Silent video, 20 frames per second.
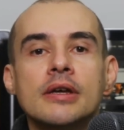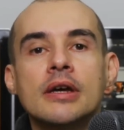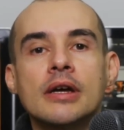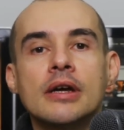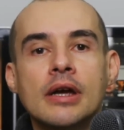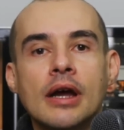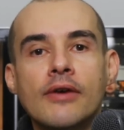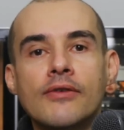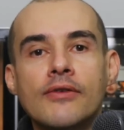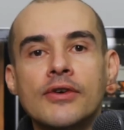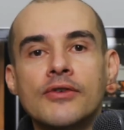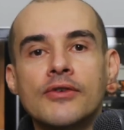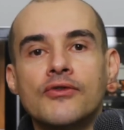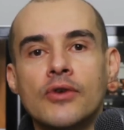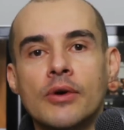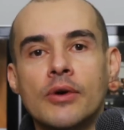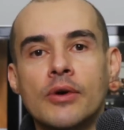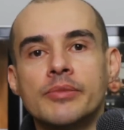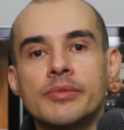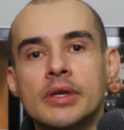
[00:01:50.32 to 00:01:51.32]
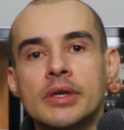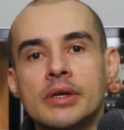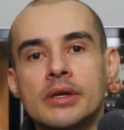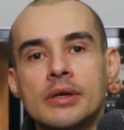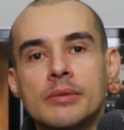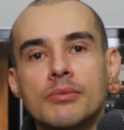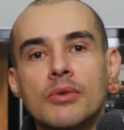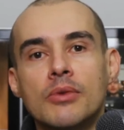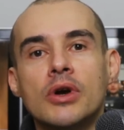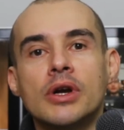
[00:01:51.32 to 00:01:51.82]
covered from
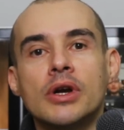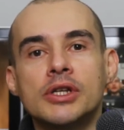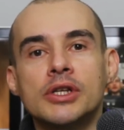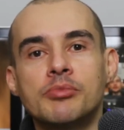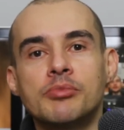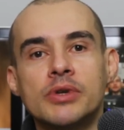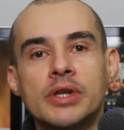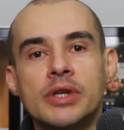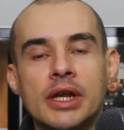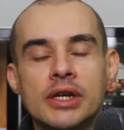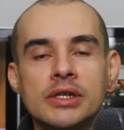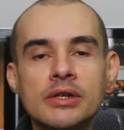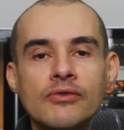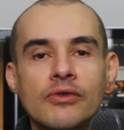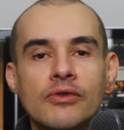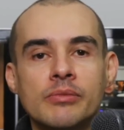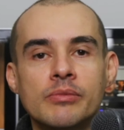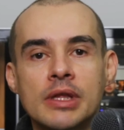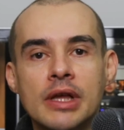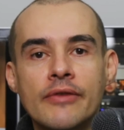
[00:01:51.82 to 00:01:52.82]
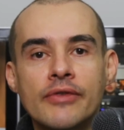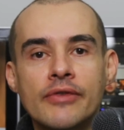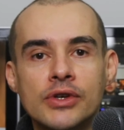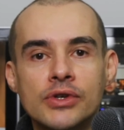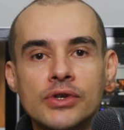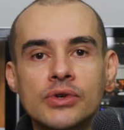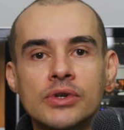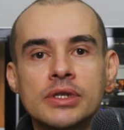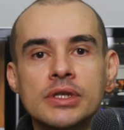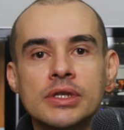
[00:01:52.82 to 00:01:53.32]
the mortgage protection, from the life
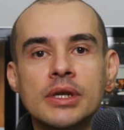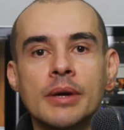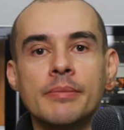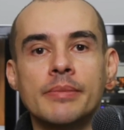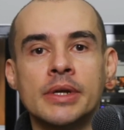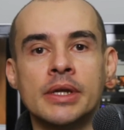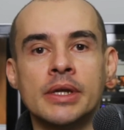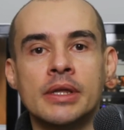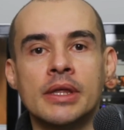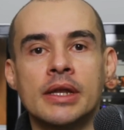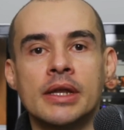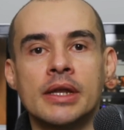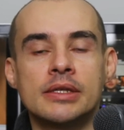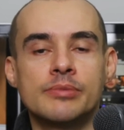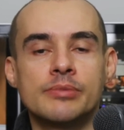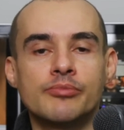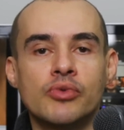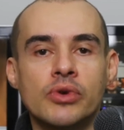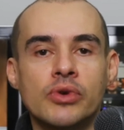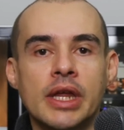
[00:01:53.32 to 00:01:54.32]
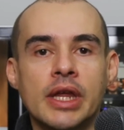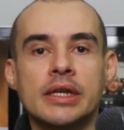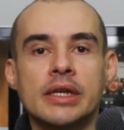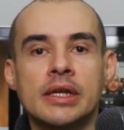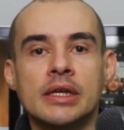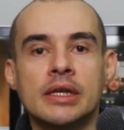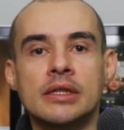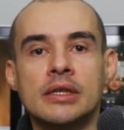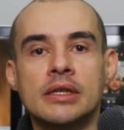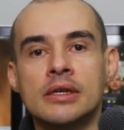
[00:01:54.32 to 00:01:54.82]
insurance company that is
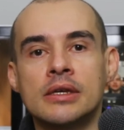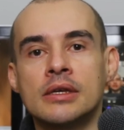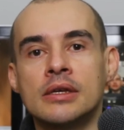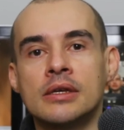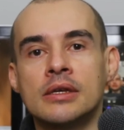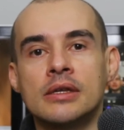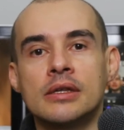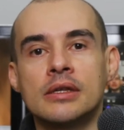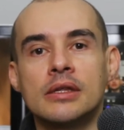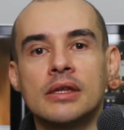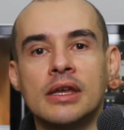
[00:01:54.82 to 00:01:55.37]
protecting the,